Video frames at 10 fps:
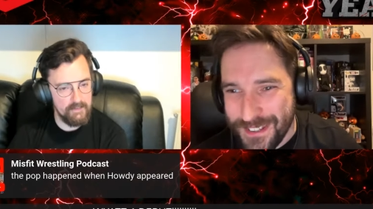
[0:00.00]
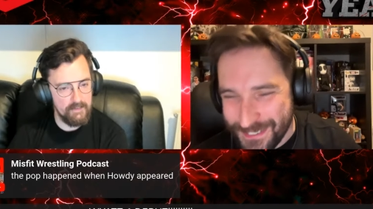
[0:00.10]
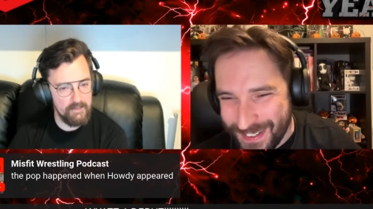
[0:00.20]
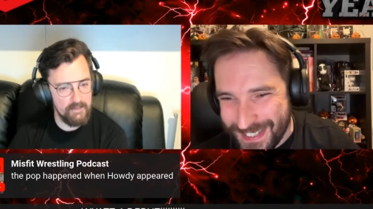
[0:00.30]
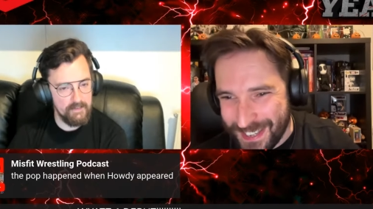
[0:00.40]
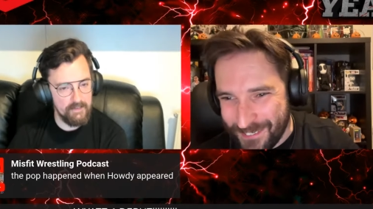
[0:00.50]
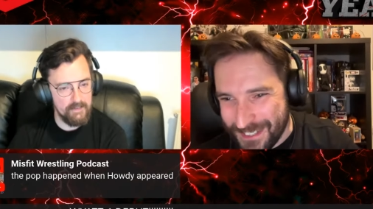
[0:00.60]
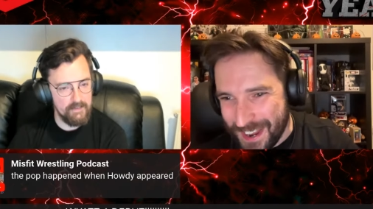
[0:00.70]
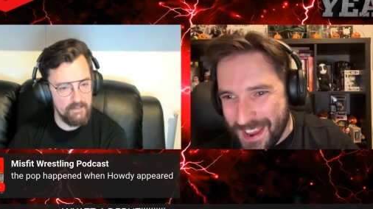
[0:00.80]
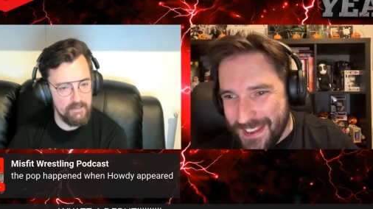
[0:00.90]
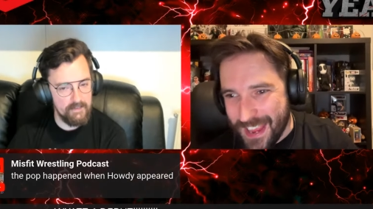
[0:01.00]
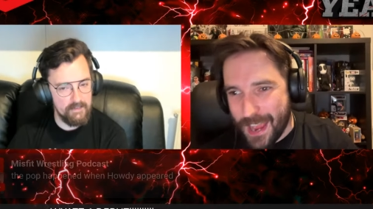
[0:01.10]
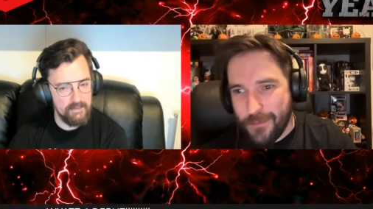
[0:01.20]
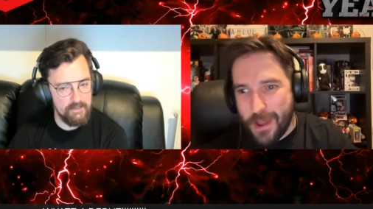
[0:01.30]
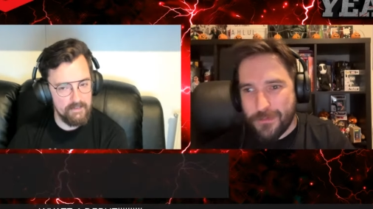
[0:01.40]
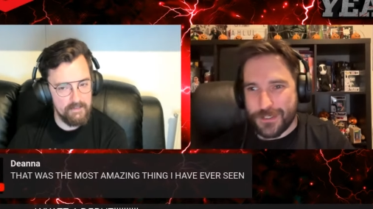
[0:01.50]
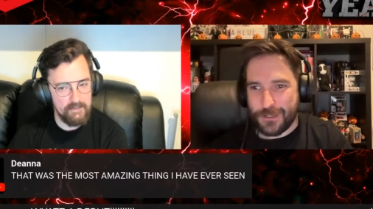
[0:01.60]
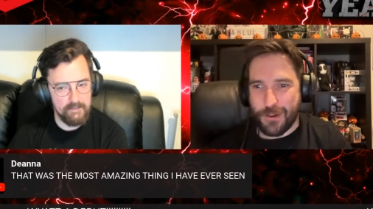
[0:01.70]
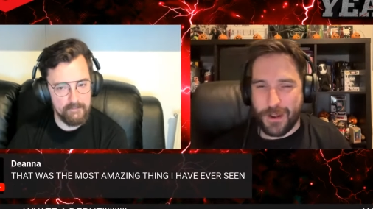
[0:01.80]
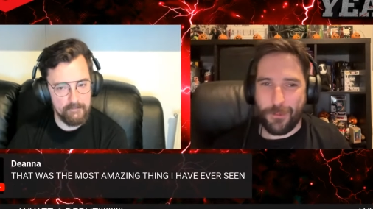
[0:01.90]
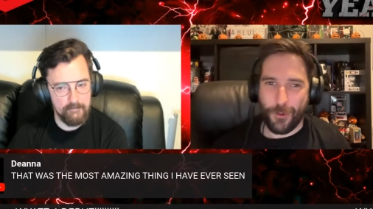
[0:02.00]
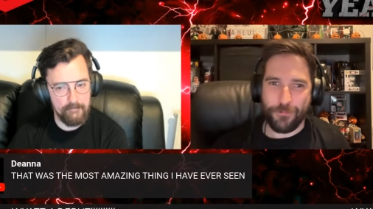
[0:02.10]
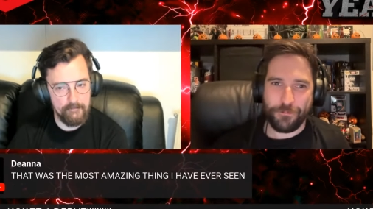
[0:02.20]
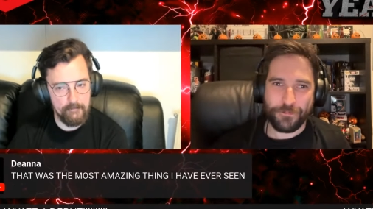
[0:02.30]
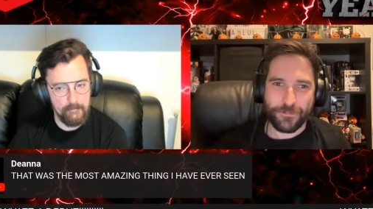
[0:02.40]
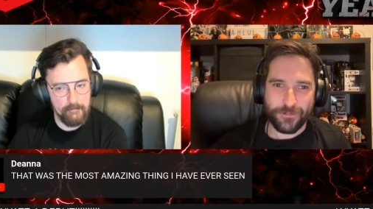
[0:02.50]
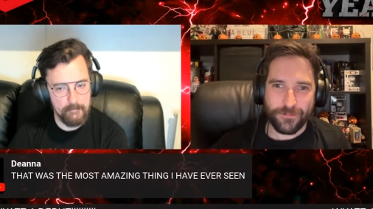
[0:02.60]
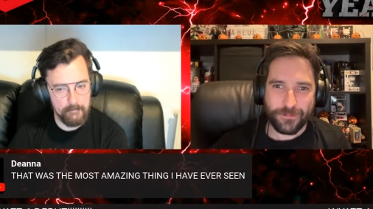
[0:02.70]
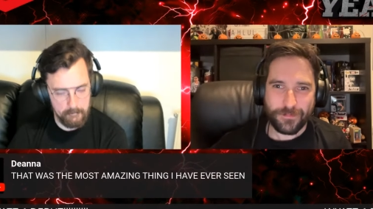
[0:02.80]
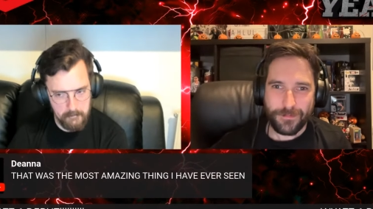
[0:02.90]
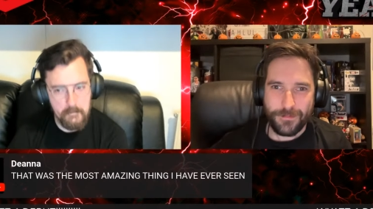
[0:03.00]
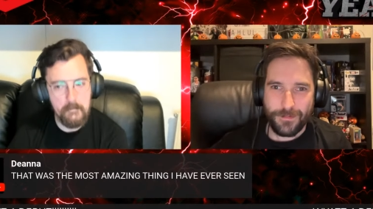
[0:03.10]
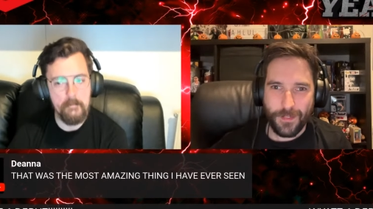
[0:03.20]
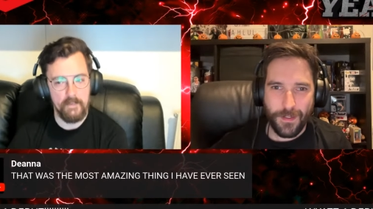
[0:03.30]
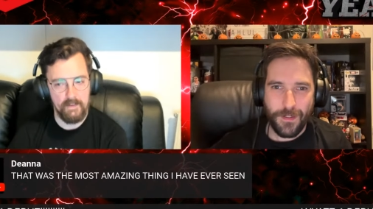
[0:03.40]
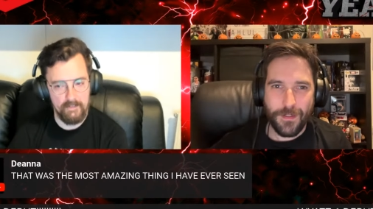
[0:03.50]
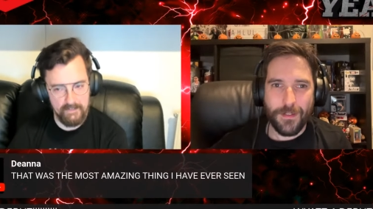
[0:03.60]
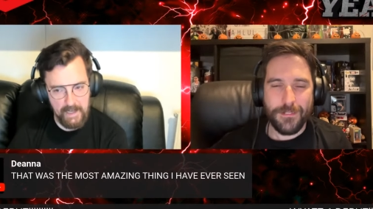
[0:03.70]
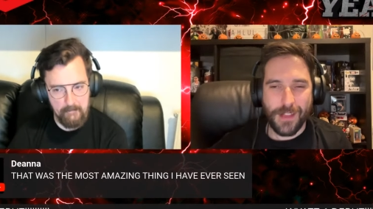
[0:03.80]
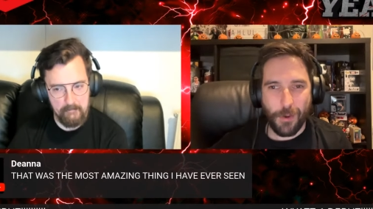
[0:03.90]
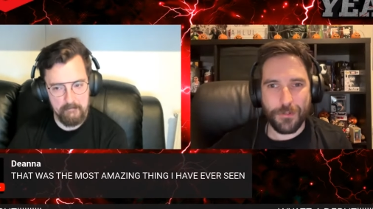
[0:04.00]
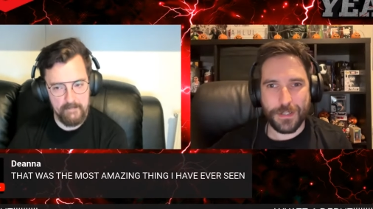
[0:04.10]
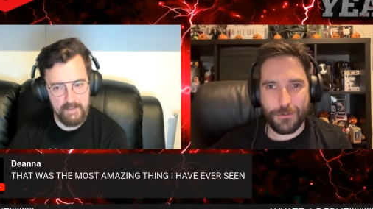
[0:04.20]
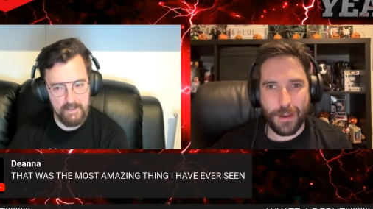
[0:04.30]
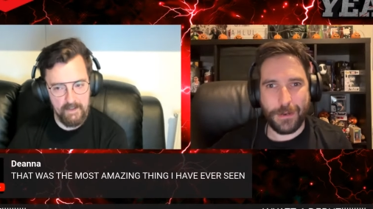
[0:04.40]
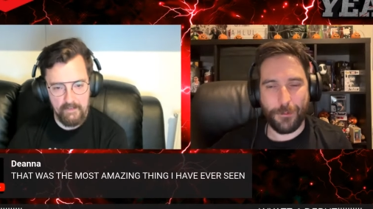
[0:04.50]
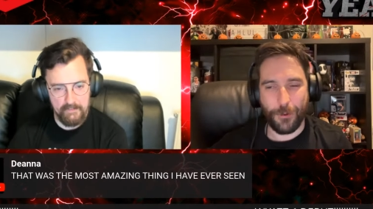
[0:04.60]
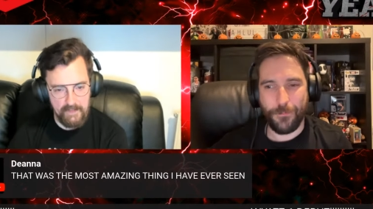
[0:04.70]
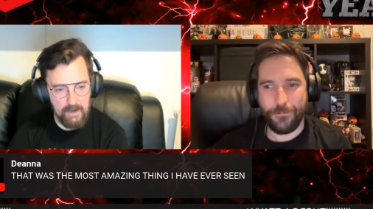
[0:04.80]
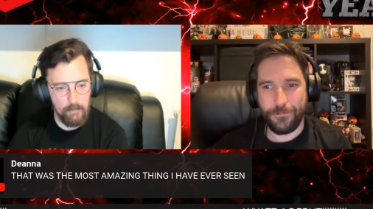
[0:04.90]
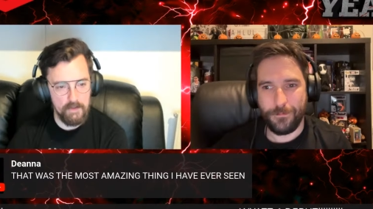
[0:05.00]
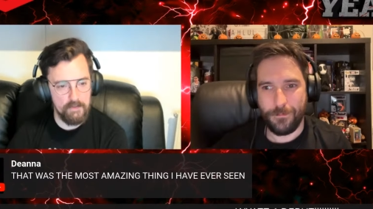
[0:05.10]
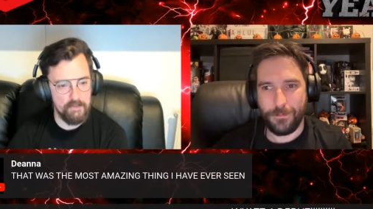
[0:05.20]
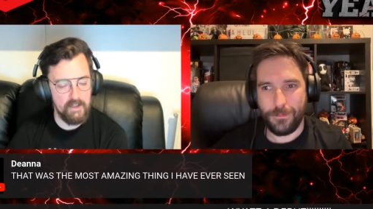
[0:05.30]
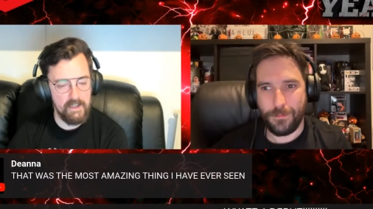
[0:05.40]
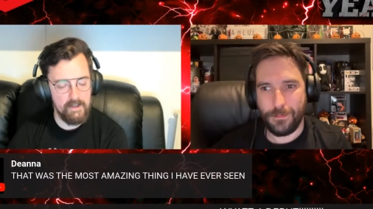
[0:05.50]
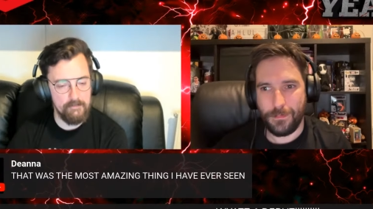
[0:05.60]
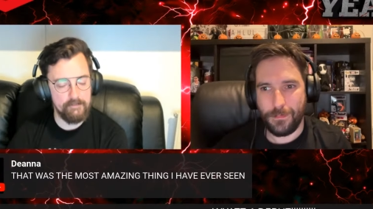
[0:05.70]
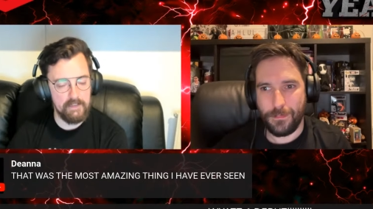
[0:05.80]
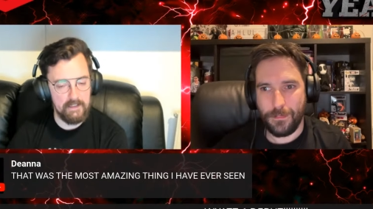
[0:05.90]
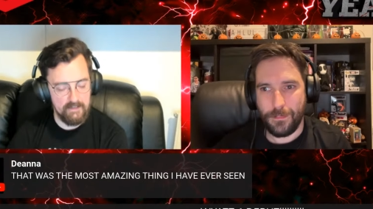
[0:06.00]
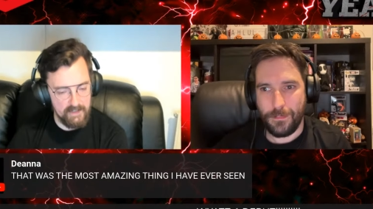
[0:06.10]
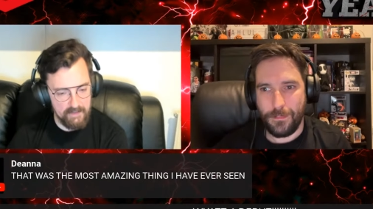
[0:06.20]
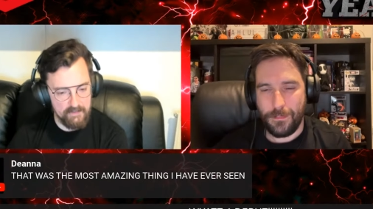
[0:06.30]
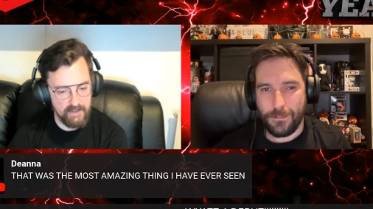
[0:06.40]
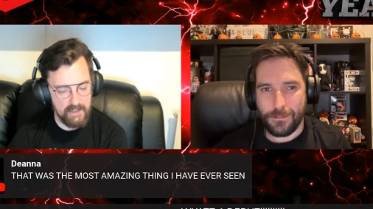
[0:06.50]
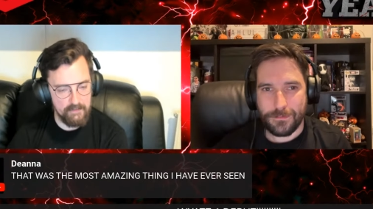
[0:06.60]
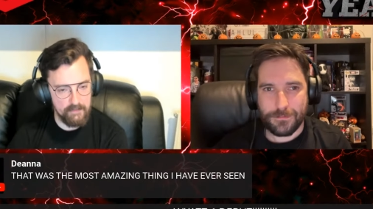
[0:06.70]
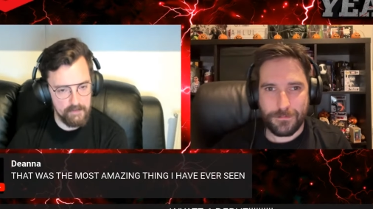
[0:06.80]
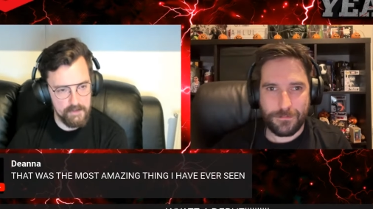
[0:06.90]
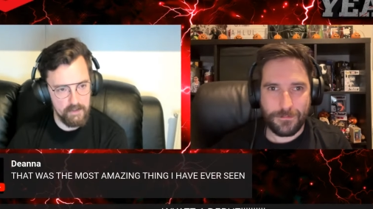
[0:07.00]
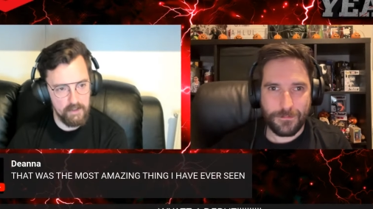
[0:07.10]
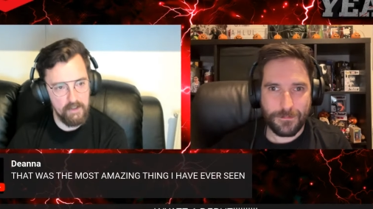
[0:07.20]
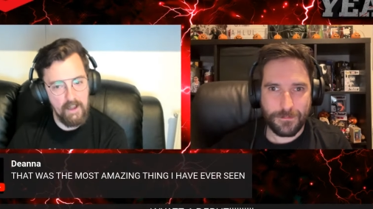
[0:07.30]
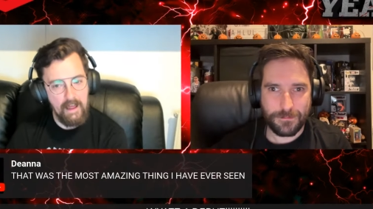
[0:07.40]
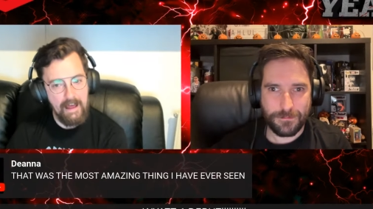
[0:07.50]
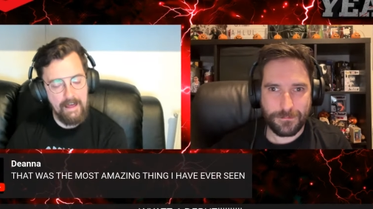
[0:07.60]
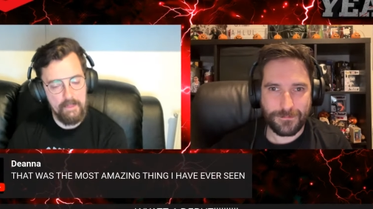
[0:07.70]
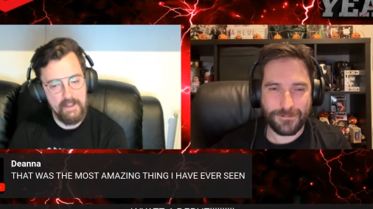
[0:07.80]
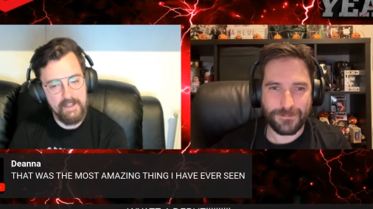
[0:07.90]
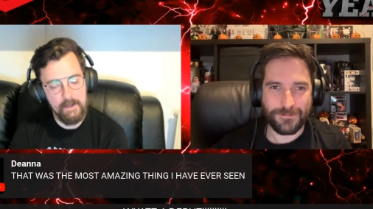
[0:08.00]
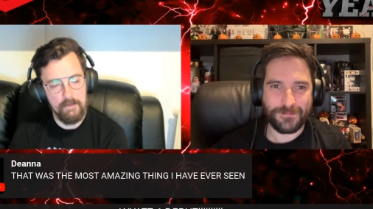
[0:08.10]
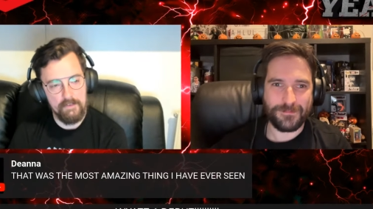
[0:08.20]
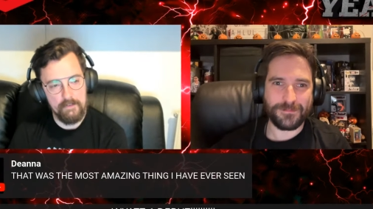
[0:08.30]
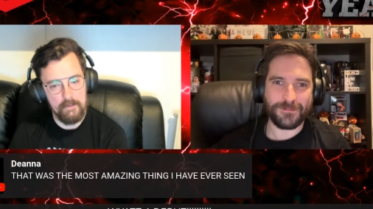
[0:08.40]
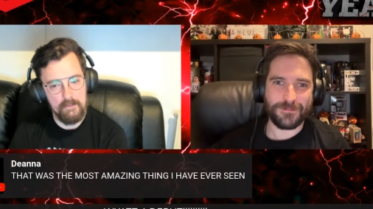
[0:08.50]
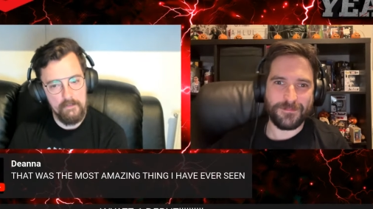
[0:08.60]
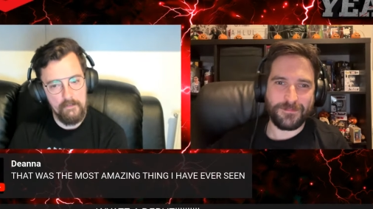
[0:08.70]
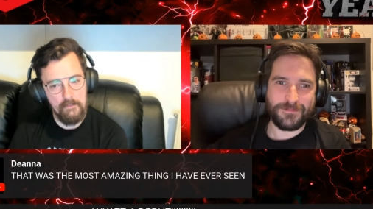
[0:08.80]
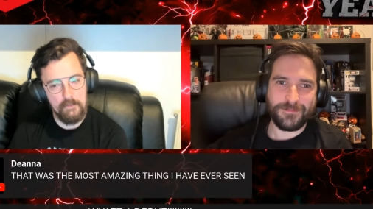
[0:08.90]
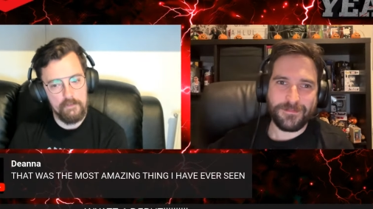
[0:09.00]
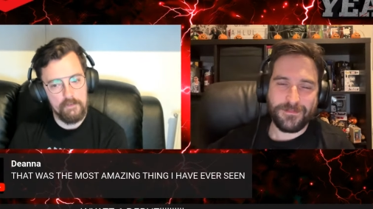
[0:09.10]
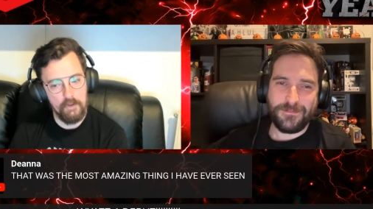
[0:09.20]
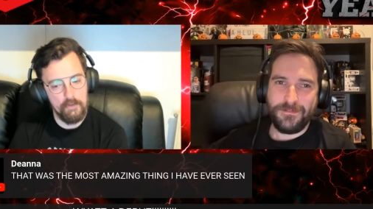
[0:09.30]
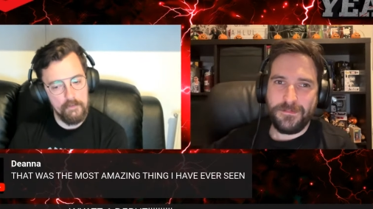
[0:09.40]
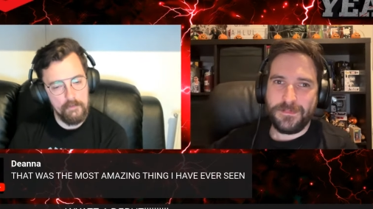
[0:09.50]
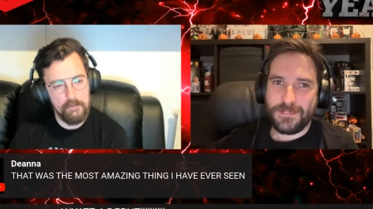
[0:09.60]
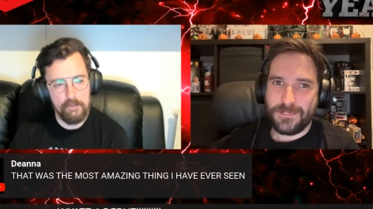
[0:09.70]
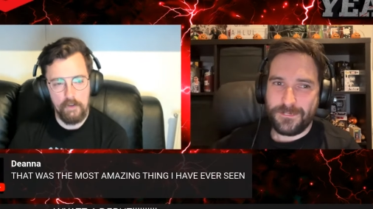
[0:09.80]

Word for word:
Speaker 1: strange thing. Yeah, that was incredible. Yeah. That
Speaker 2: was incredible. That was a fantastic end to the show. I think it was done so